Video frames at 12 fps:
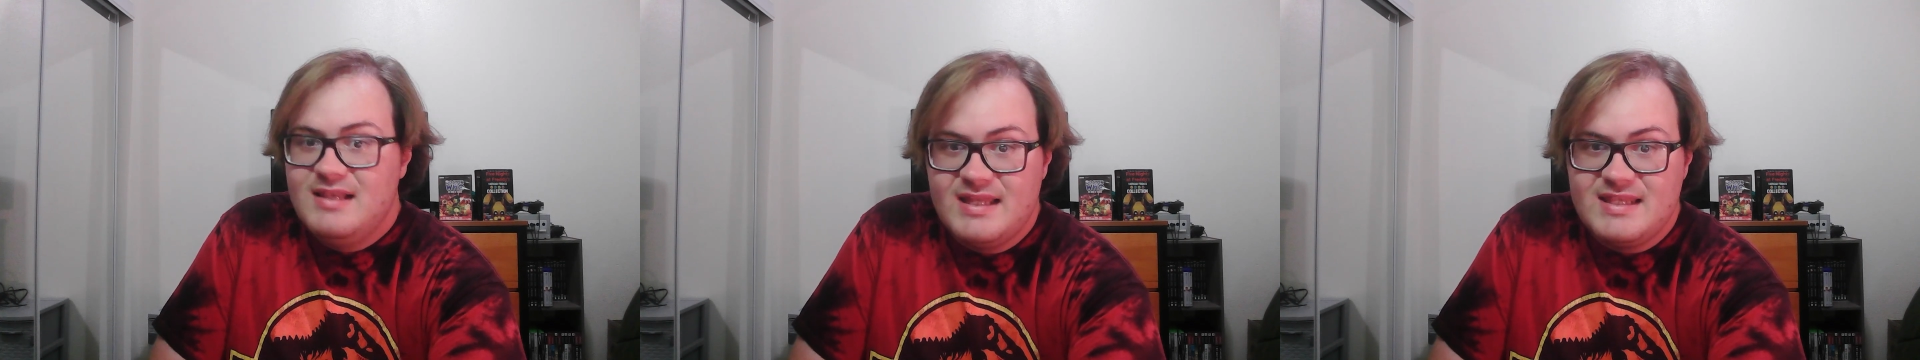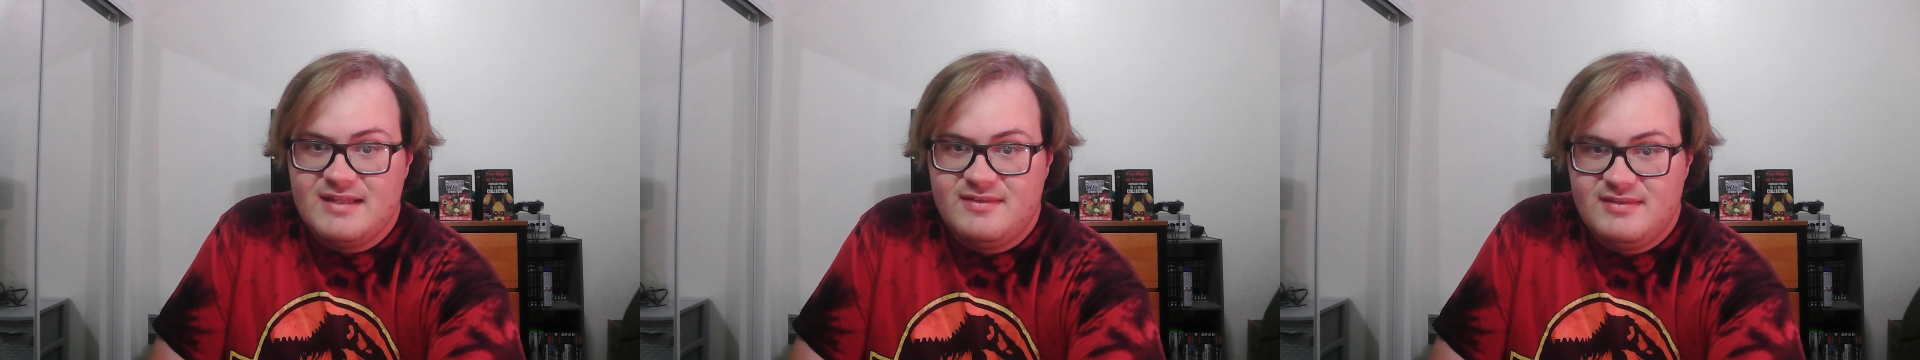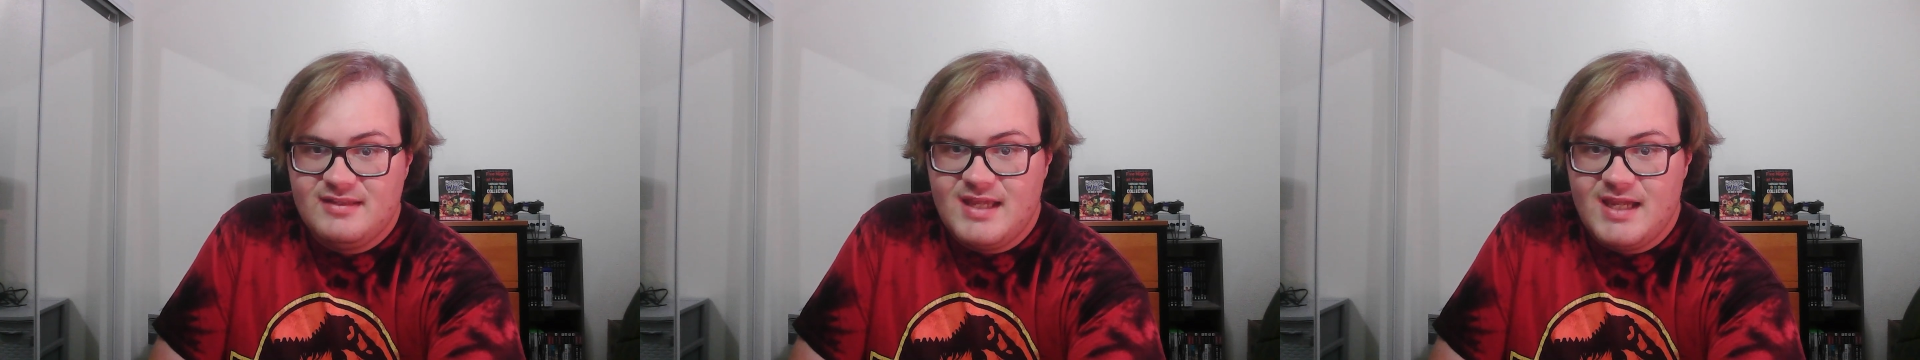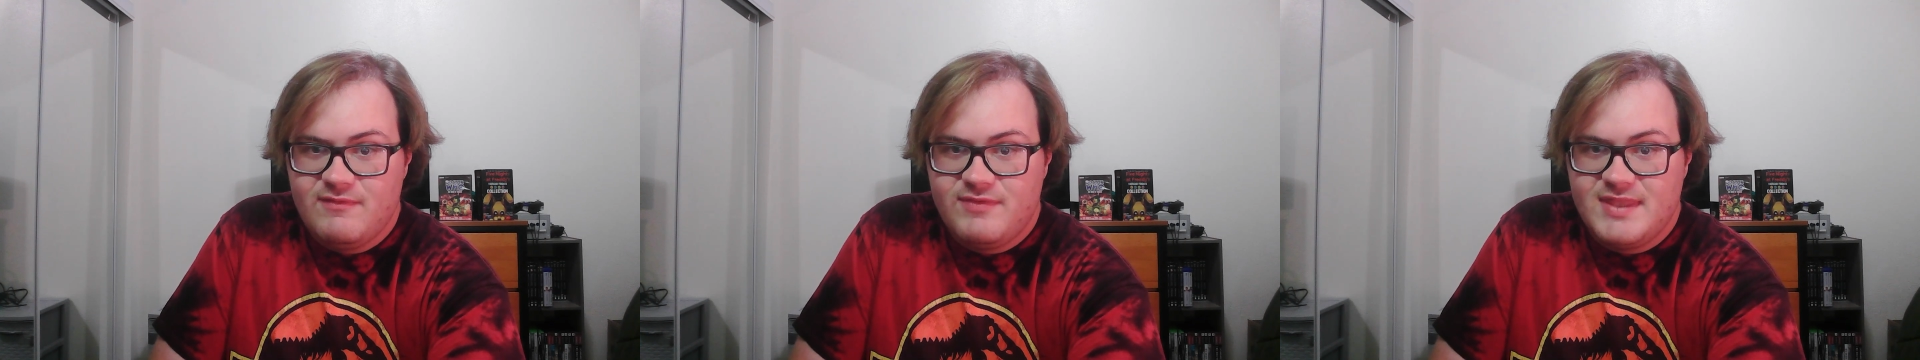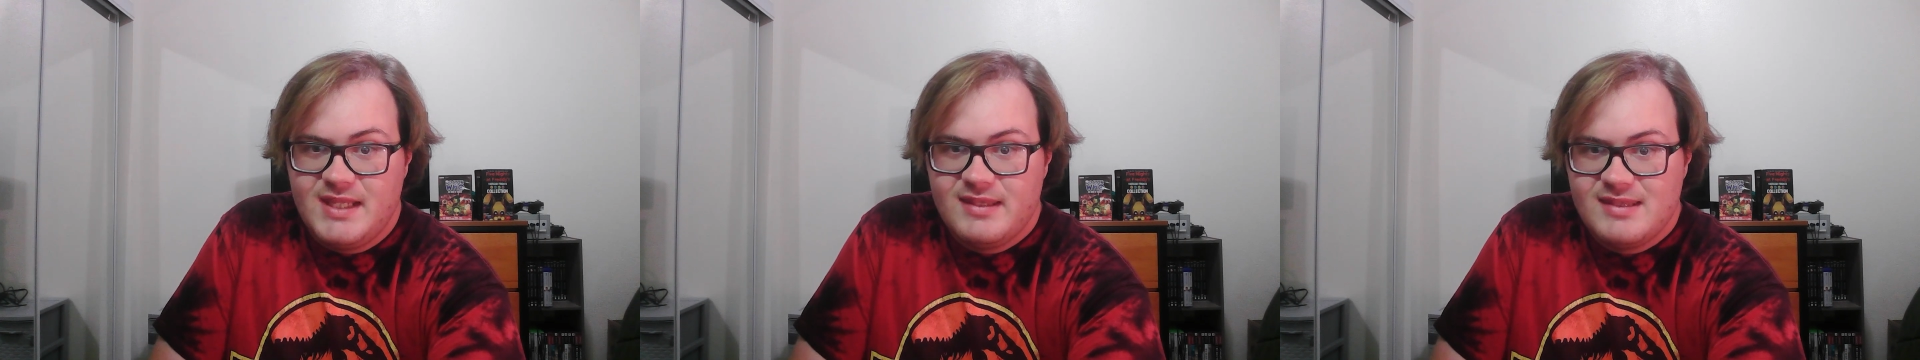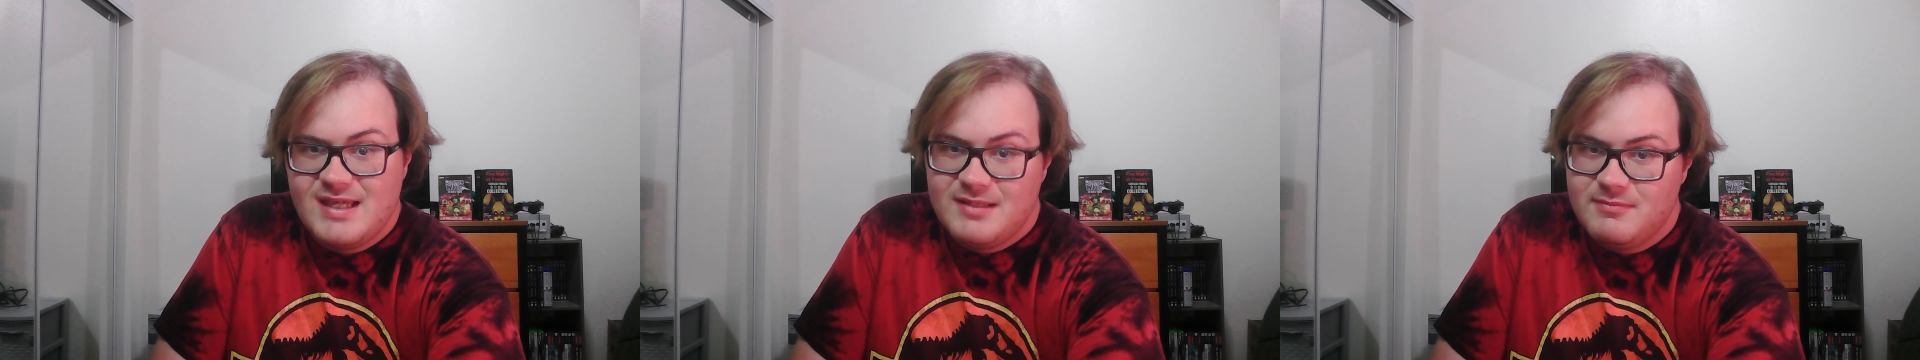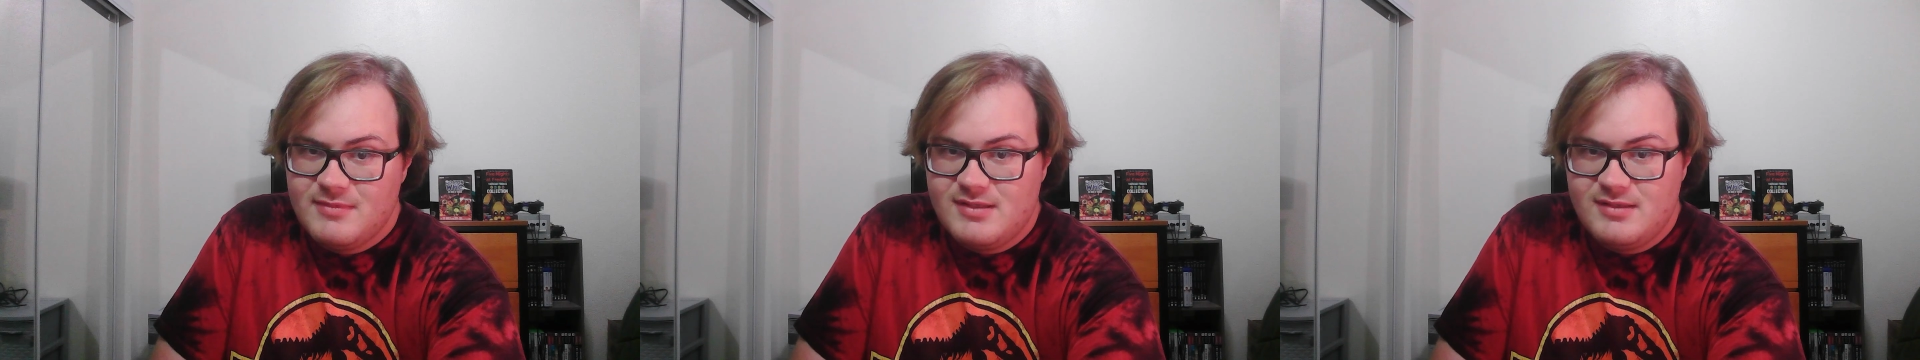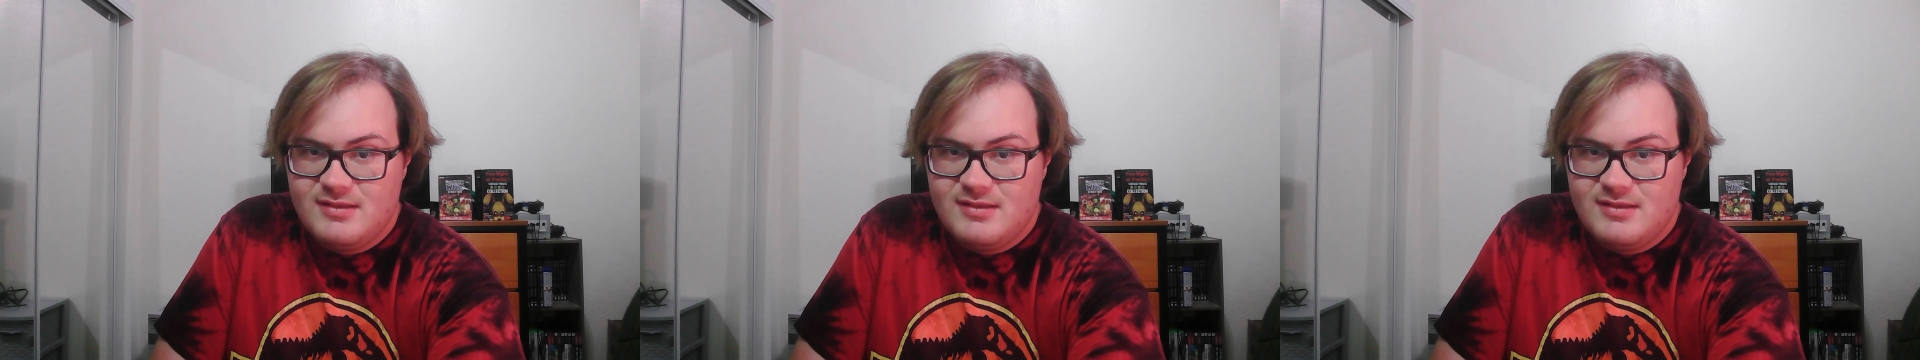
Like, that's the kind of thing that